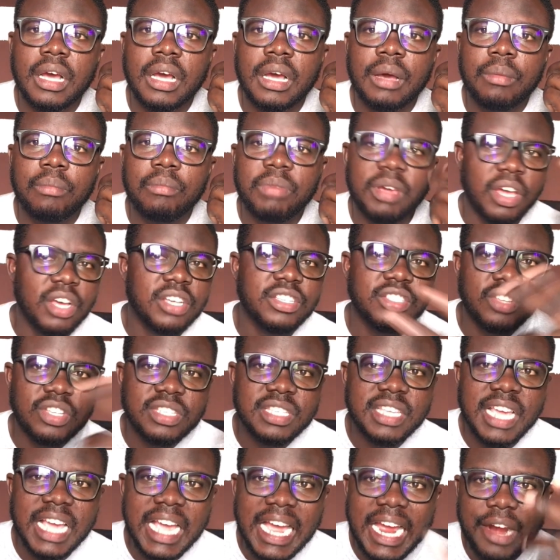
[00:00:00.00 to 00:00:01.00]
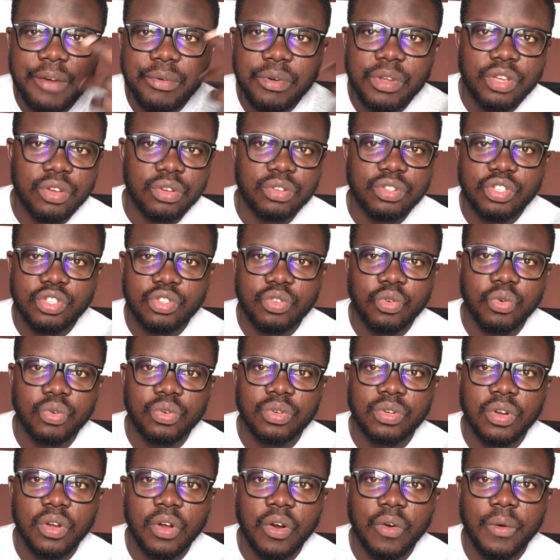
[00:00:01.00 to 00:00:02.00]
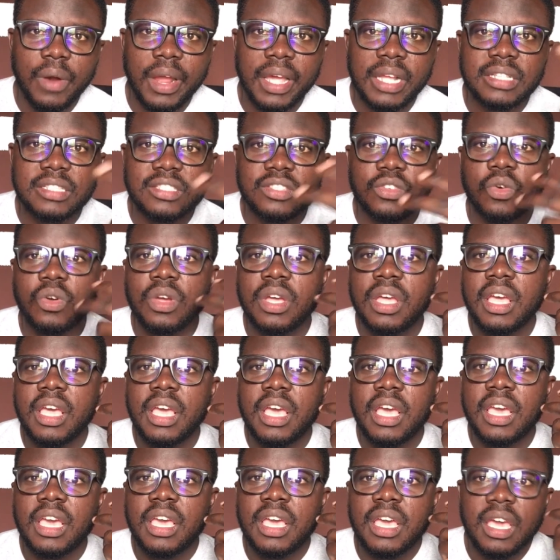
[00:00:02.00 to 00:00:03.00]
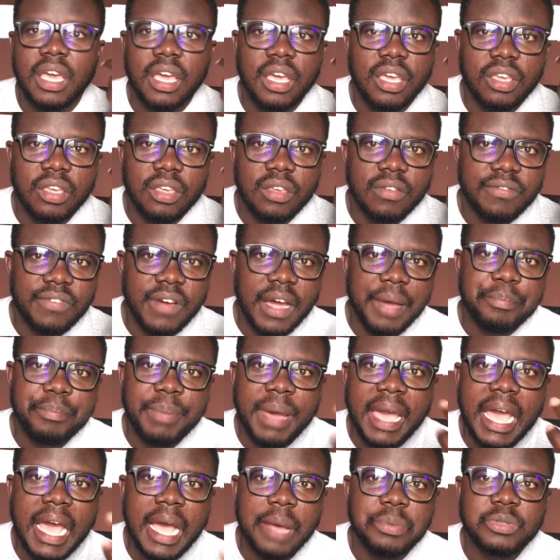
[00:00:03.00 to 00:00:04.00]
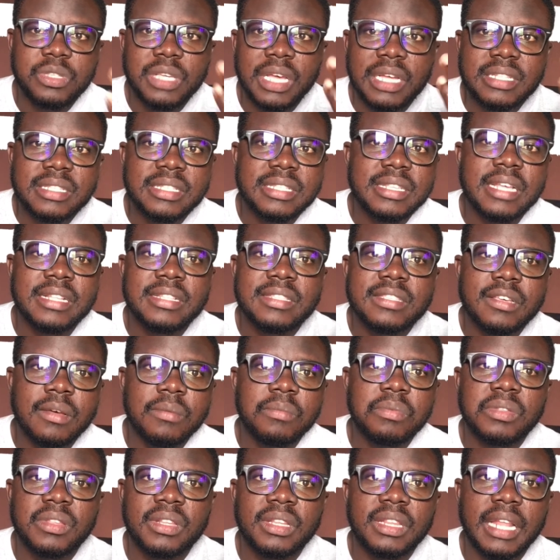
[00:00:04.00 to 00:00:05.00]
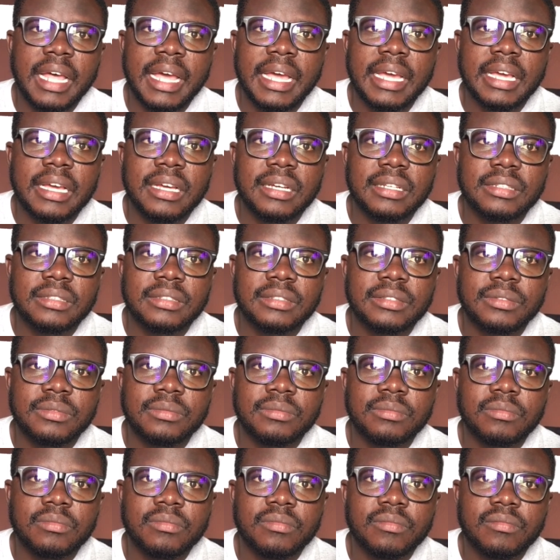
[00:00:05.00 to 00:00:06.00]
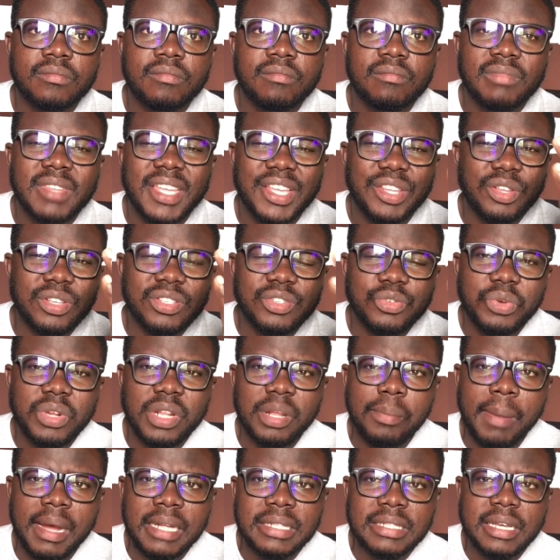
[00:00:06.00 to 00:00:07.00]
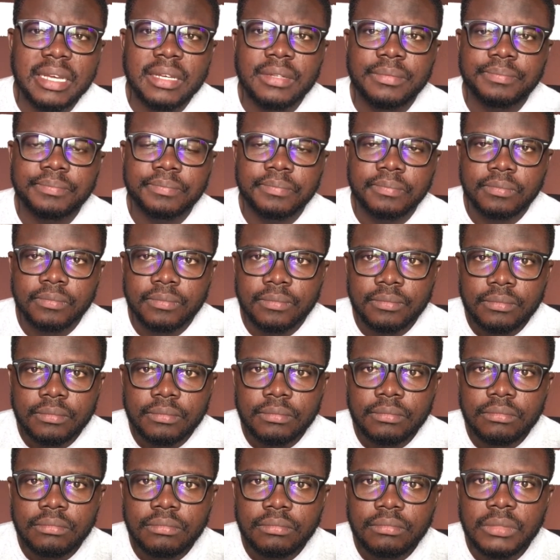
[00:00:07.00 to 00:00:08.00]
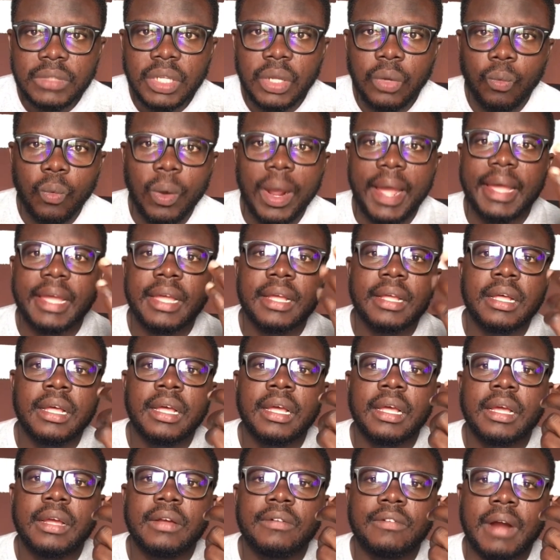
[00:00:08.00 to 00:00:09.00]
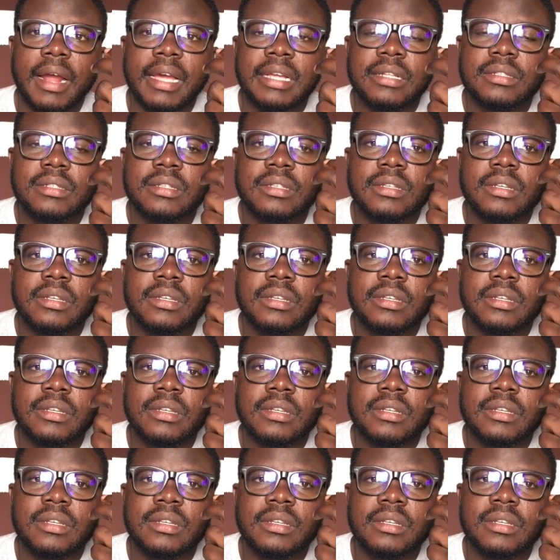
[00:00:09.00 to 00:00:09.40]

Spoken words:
because it doesn't carry your tone, all right, so but perhaps you have sent something like, it doesn't really matter. Why? Right.